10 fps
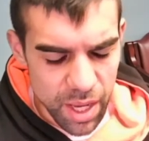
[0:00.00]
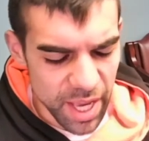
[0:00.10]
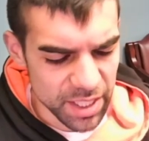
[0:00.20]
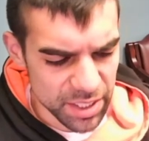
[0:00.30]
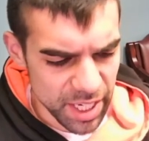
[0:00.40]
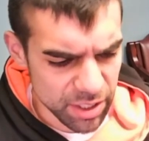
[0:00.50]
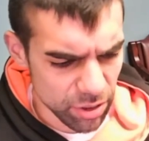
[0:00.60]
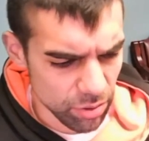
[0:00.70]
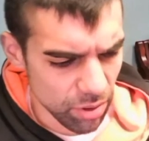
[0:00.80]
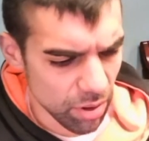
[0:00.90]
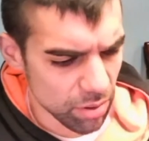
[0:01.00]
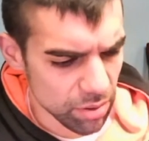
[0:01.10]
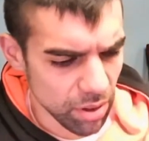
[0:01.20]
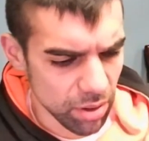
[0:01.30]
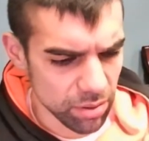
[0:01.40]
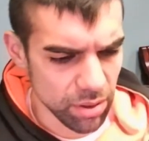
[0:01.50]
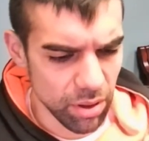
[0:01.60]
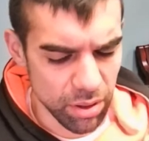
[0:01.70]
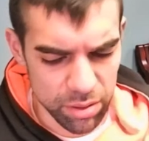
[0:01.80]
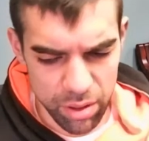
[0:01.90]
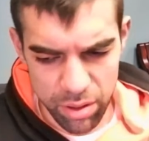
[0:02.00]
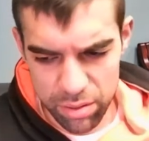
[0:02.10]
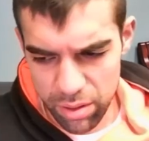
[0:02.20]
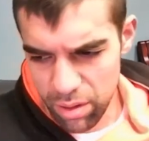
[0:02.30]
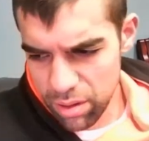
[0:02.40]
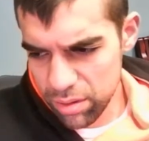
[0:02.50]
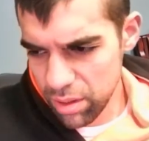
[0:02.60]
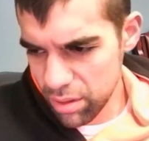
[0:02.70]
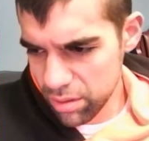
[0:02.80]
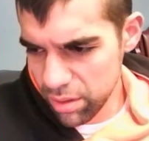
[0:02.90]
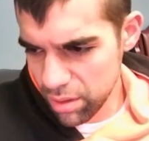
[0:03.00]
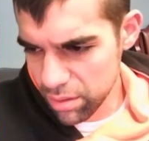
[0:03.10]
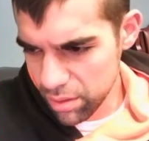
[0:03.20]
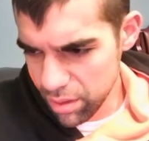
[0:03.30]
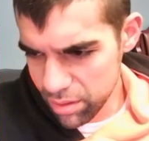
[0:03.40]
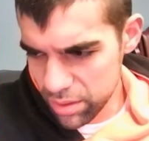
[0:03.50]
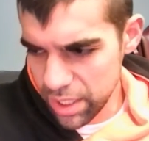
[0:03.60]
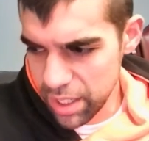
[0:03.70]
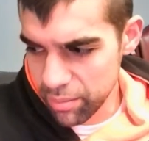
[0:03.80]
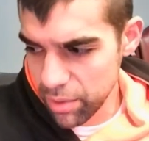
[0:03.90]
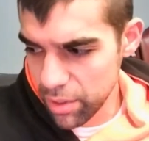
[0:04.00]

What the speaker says: And it takes a long, long, long, long, long, long, long, long time